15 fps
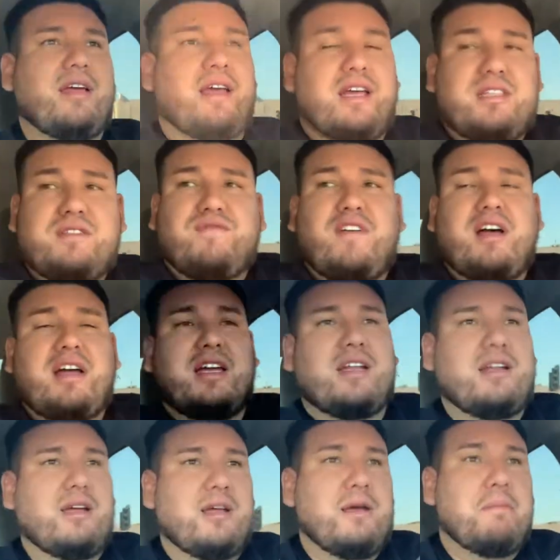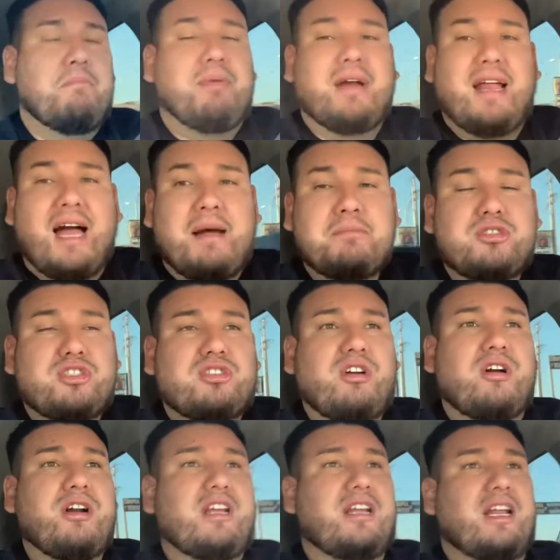it's fine. But I'm
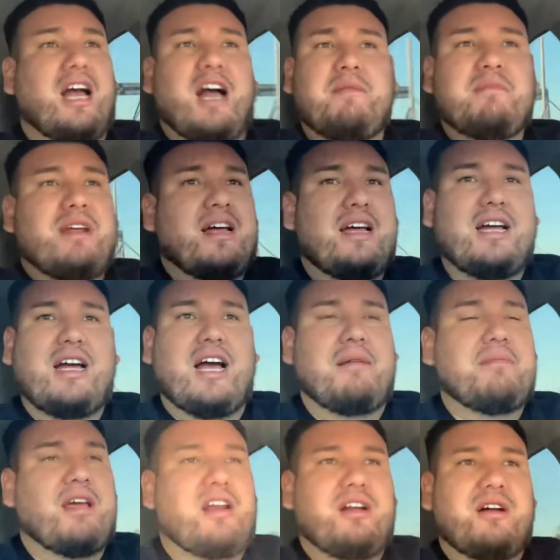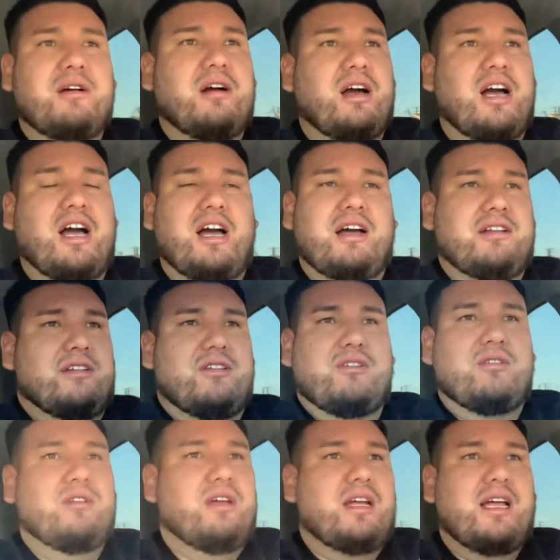starting. I'm not, I'm not a, you
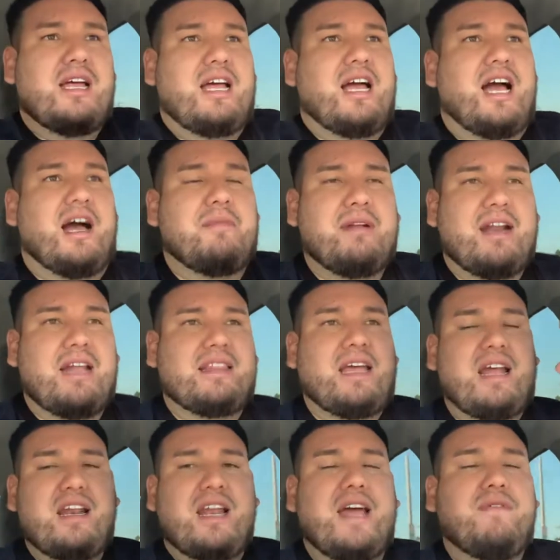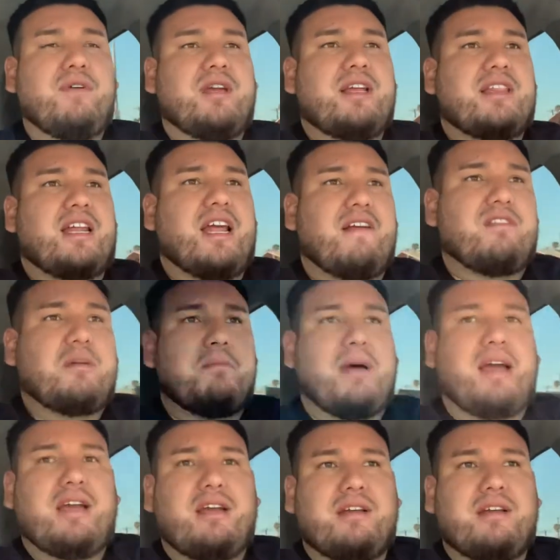know, I'm not at that level yet that I have to buy